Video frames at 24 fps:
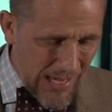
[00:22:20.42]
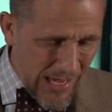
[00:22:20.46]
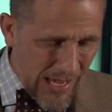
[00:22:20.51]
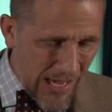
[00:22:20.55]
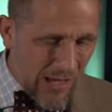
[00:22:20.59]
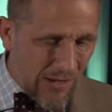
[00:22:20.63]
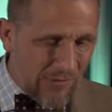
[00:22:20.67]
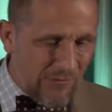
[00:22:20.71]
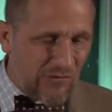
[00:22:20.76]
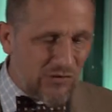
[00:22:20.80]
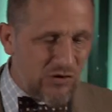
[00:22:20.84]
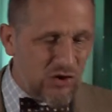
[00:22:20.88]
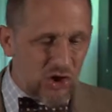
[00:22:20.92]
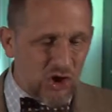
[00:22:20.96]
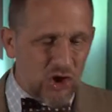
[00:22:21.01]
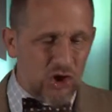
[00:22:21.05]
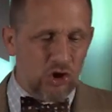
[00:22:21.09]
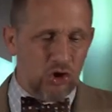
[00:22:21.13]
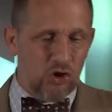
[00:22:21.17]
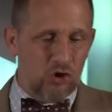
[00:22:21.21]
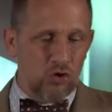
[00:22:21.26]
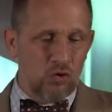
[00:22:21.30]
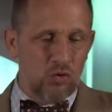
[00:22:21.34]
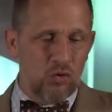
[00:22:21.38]
Have
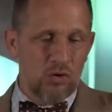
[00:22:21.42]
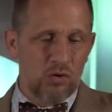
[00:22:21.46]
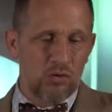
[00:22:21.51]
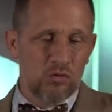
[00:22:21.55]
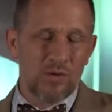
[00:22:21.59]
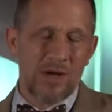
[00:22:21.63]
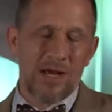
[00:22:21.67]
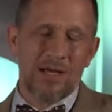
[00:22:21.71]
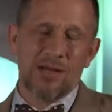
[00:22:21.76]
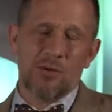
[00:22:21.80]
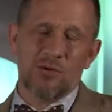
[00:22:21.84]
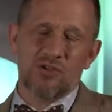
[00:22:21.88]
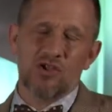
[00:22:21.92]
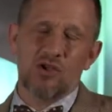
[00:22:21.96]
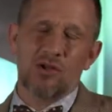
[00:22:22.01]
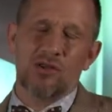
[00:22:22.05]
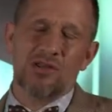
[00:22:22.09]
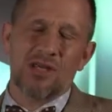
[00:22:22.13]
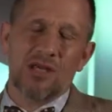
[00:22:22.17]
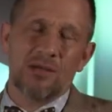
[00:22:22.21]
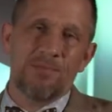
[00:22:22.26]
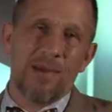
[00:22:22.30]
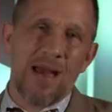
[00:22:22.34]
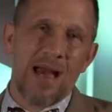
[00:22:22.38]
you, ready? I want you to
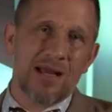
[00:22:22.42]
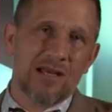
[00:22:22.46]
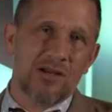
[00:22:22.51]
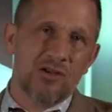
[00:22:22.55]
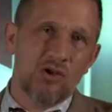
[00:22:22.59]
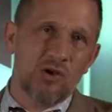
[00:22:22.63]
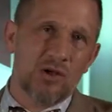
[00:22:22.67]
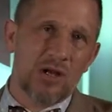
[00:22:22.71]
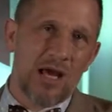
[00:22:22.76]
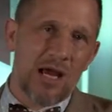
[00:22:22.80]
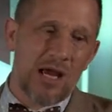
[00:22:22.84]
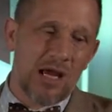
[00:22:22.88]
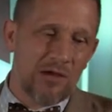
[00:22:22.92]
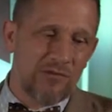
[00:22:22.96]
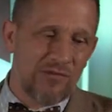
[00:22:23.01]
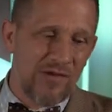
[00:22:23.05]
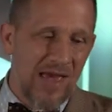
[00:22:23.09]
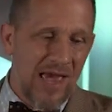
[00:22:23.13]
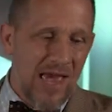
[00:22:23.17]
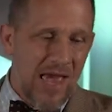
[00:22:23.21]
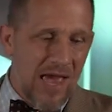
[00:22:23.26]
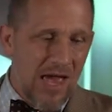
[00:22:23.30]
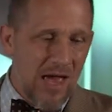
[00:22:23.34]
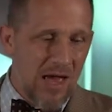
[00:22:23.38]
think back in your life.
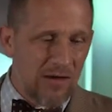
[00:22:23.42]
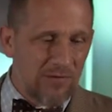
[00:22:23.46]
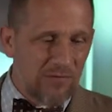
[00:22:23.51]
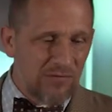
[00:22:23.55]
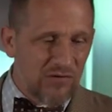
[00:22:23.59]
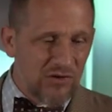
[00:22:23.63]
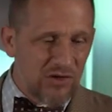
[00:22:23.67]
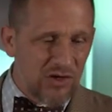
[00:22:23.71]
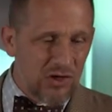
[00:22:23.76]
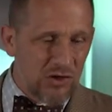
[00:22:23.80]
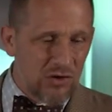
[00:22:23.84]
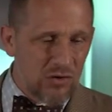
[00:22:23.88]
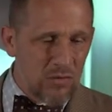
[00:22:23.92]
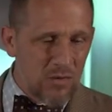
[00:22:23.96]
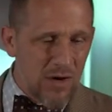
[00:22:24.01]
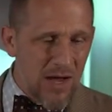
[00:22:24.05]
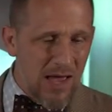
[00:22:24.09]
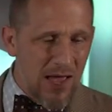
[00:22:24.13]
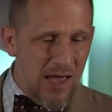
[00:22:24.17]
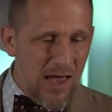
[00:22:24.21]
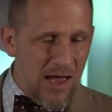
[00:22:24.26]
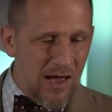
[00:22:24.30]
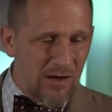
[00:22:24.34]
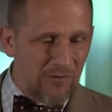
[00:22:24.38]
Have you
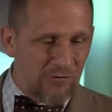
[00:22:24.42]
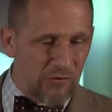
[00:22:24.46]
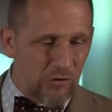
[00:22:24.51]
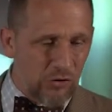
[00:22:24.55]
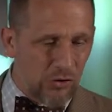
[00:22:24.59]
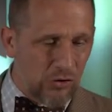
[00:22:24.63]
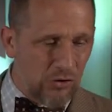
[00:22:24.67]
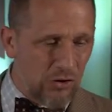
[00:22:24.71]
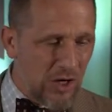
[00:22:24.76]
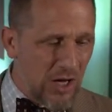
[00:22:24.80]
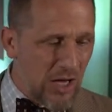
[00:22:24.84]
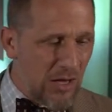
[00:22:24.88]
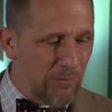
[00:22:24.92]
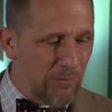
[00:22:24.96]
ever